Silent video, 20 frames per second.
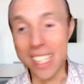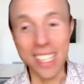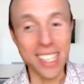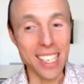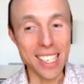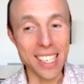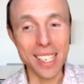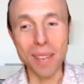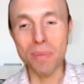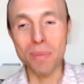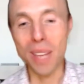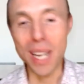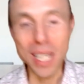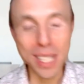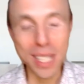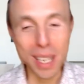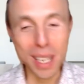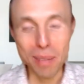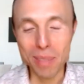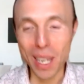See, sometimes and
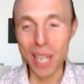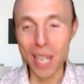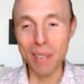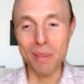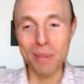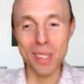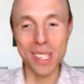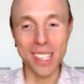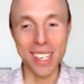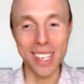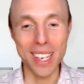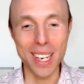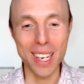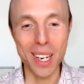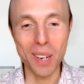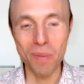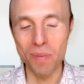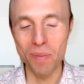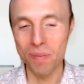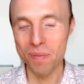sometimes uh,
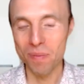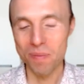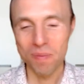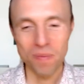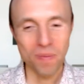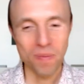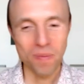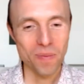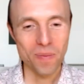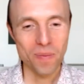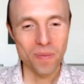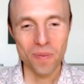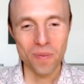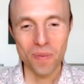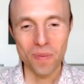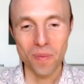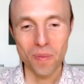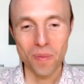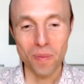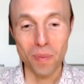
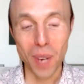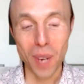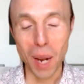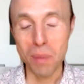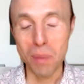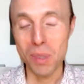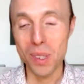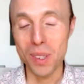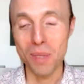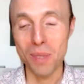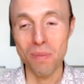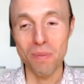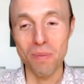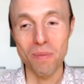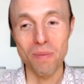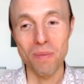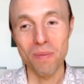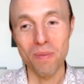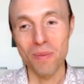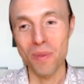perhaps
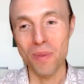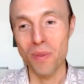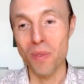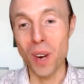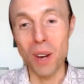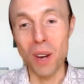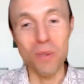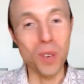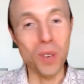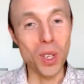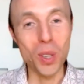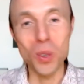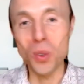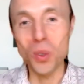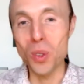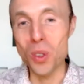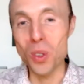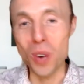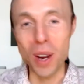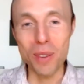for you
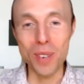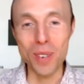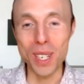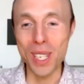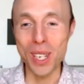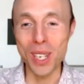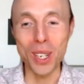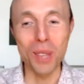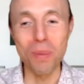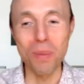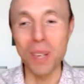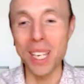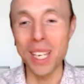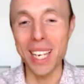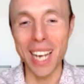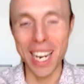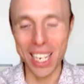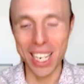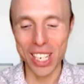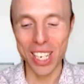the reference could be
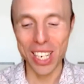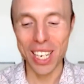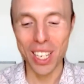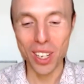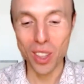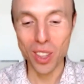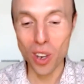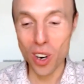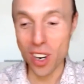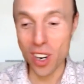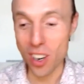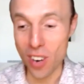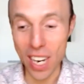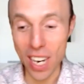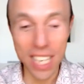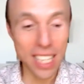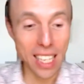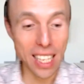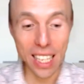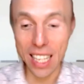actually your daughter,
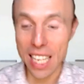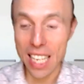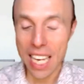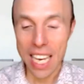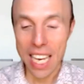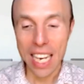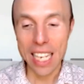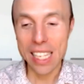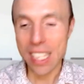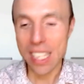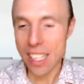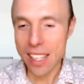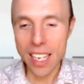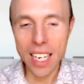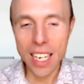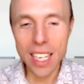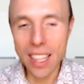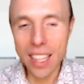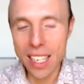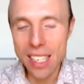right? And yeah.
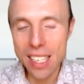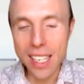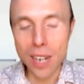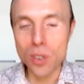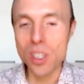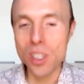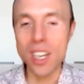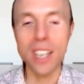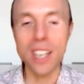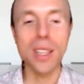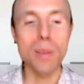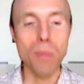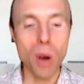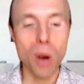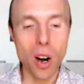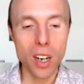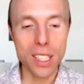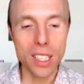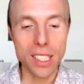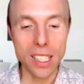thinking this outside the
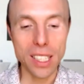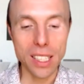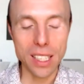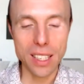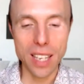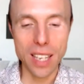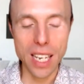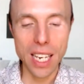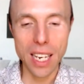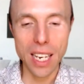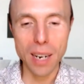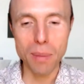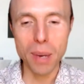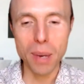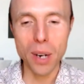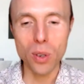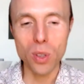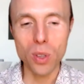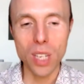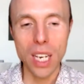box and thinking
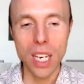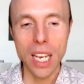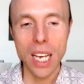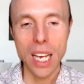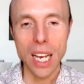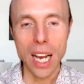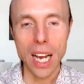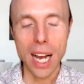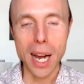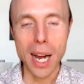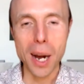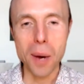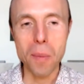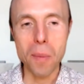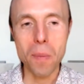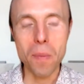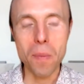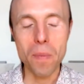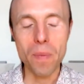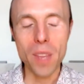about
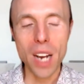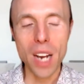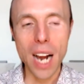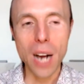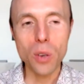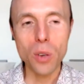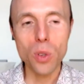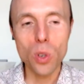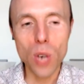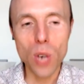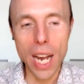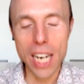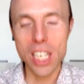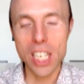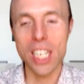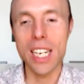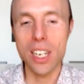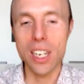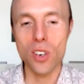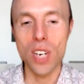um, how do you
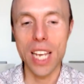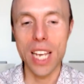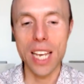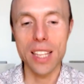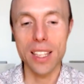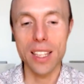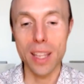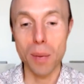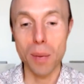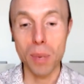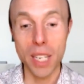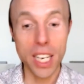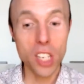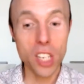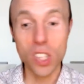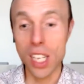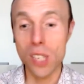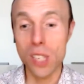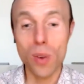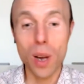actually create an application?
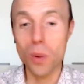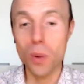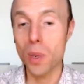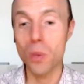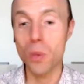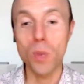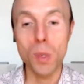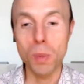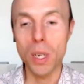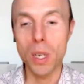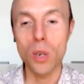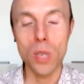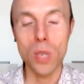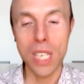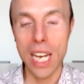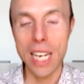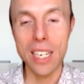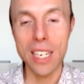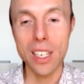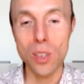That's why when we speak with
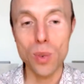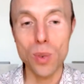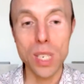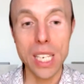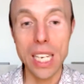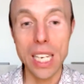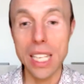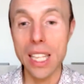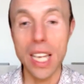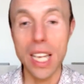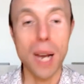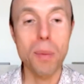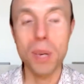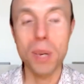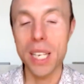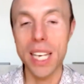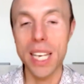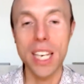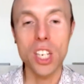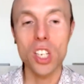candidates, we're saying the
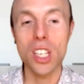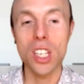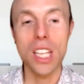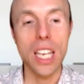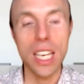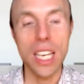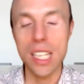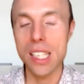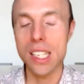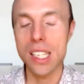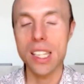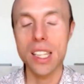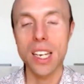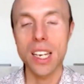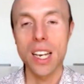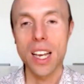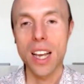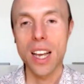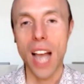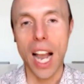application isn't
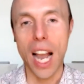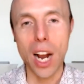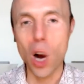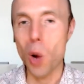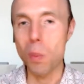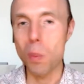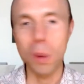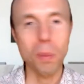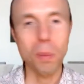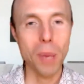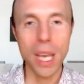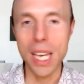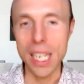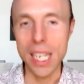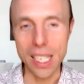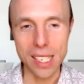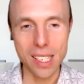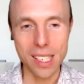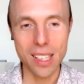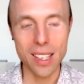a copy
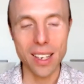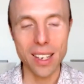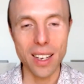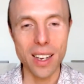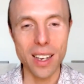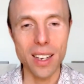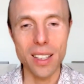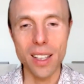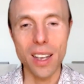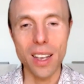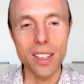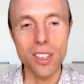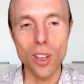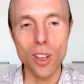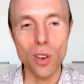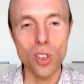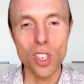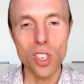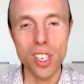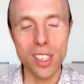paste. Uh, it's
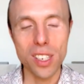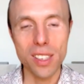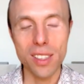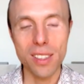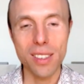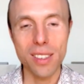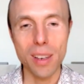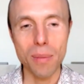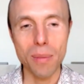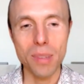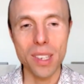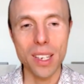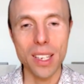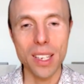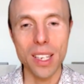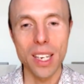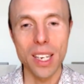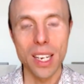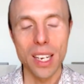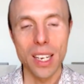not just something
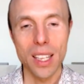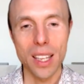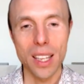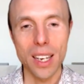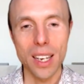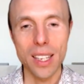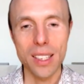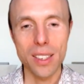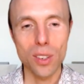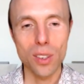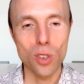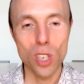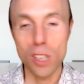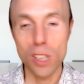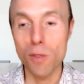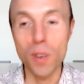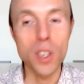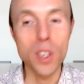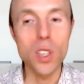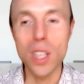that you just
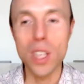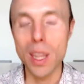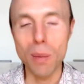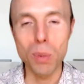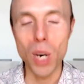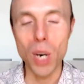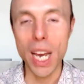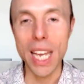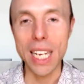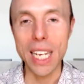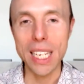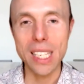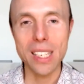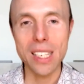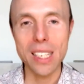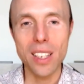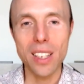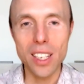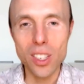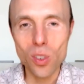fill in the blanks. It's,
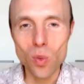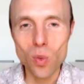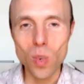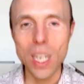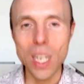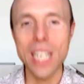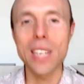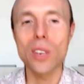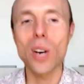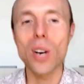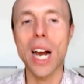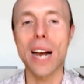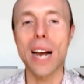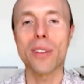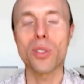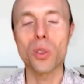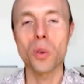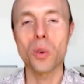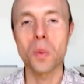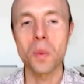it's really you have
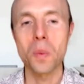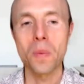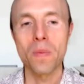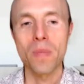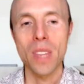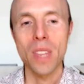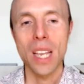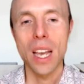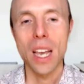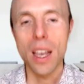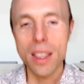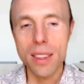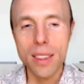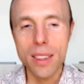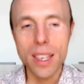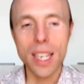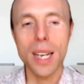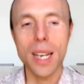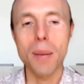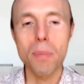to
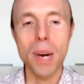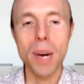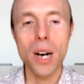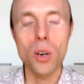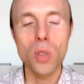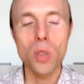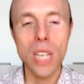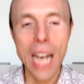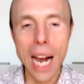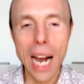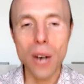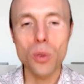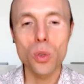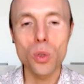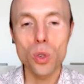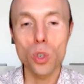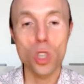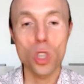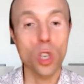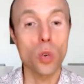think about how do
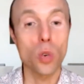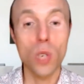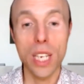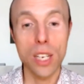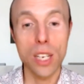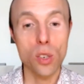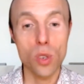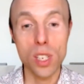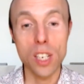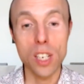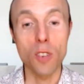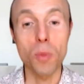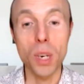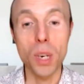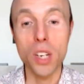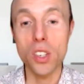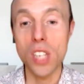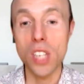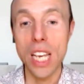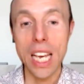you showcase yourself
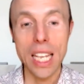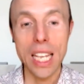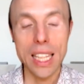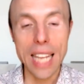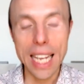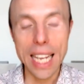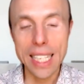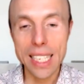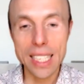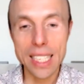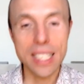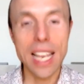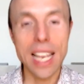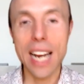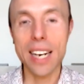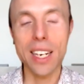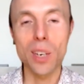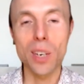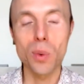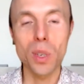because that's
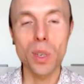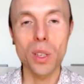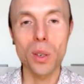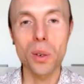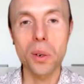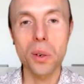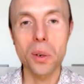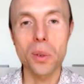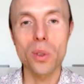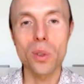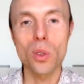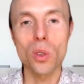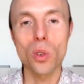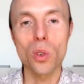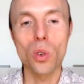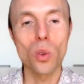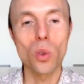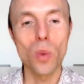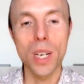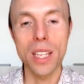exactly what you're going to do
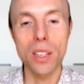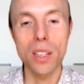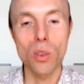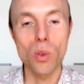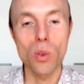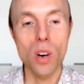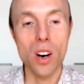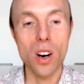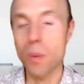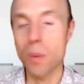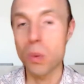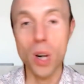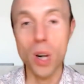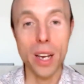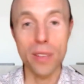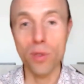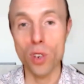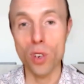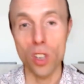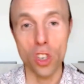when you are applying
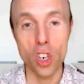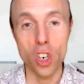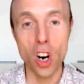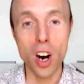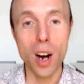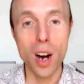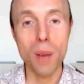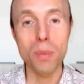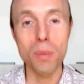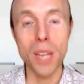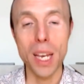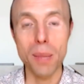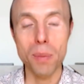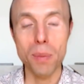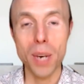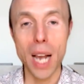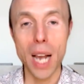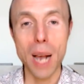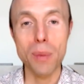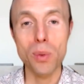for a job that
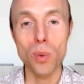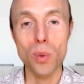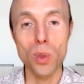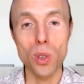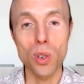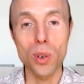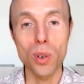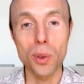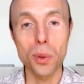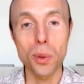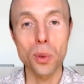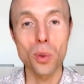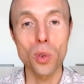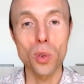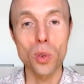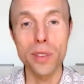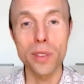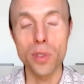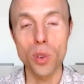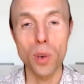perhaps what you're going to do
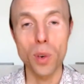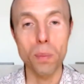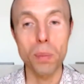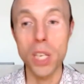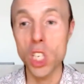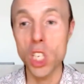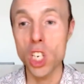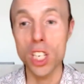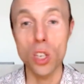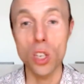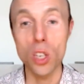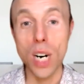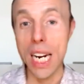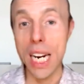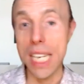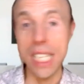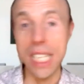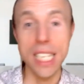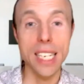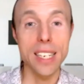if you're pitching your
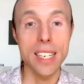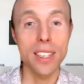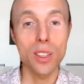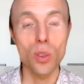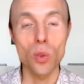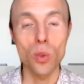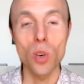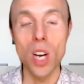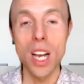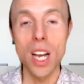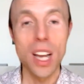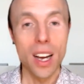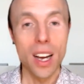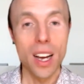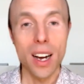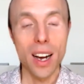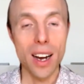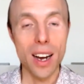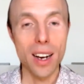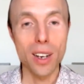idea to
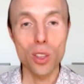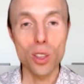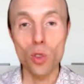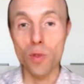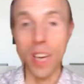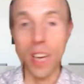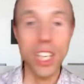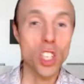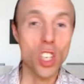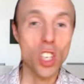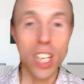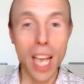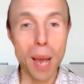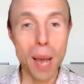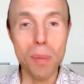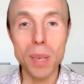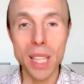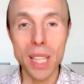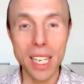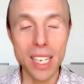uh, to venture
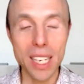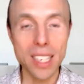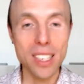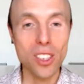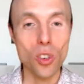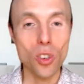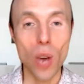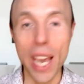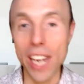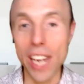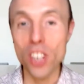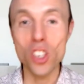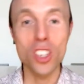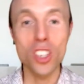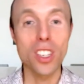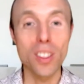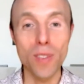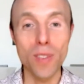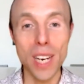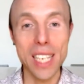capitalists or angel
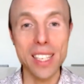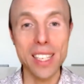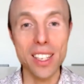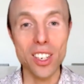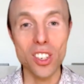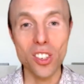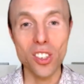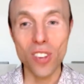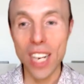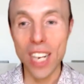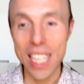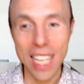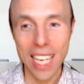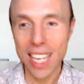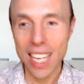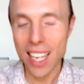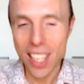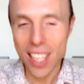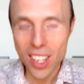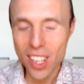investors right
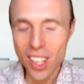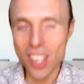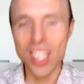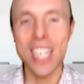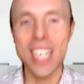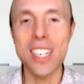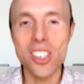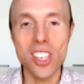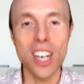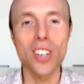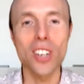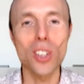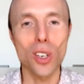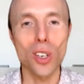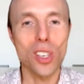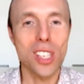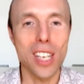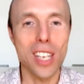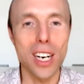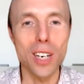you're going to sell
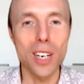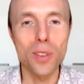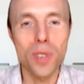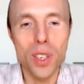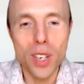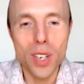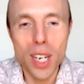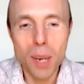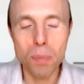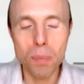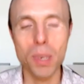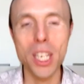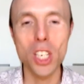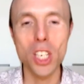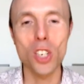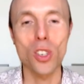yourself you're going to pitch yeah.